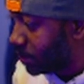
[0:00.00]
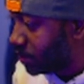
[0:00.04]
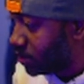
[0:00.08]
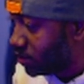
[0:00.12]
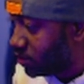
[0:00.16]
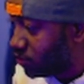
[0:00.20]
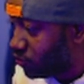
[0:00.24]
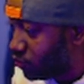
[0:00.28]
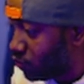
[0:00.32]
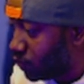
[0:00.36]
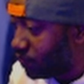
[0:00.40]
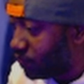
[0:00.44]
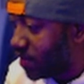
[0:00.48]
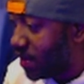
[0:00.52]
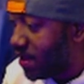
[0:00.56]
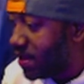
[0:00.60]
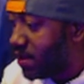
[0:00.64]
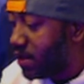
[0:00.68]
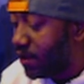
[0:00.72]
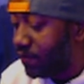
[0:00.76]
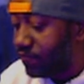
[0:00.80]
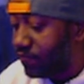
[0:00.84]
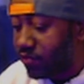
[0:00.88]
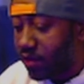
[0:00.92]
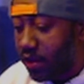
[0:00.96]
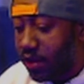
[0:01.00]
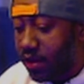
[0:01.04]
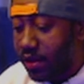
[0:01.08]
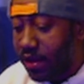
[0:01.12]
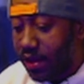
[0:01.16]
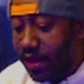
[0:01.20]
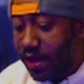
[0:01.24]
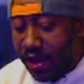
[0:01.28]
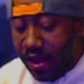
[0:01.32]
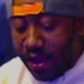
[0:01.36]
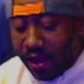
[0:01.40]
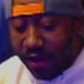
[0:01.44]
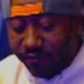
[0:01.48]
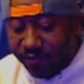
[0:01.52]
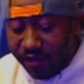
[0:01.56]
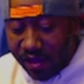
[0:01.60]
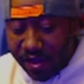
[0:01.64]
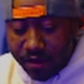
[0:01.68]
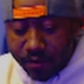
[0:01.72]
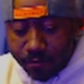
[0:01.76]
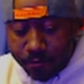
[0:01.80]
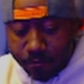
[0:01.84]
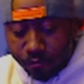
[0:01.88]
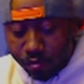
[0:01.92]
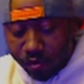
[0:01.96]
So if they
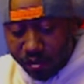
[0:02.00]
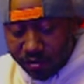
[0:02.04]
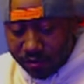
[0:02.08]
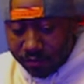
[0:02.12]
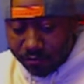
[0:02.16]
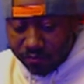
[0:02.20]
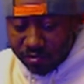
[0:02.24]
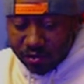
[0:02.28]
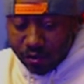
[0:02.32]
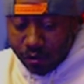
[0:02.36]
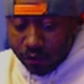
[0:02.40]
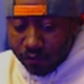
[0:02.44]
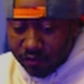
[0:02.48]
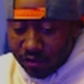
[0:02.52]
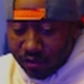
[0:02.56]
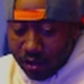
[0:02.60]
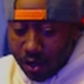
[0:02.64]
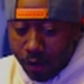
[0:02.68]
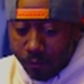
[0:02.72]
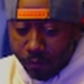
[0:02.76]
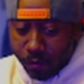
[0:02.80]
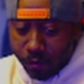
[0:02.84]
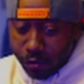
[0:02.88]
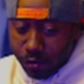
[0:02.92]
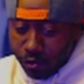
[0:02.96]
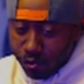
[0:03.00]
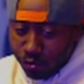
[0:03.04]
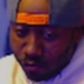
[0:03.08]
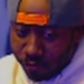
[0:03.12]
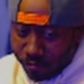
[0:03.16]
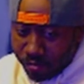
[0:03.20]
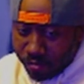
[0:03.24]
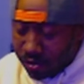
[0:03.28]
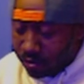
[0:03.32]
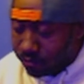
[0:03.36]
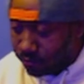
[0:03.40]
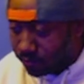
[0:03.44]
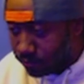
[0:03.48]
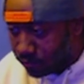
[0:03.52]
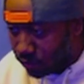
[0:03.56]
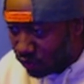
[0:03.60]
can bring themselves up a little bit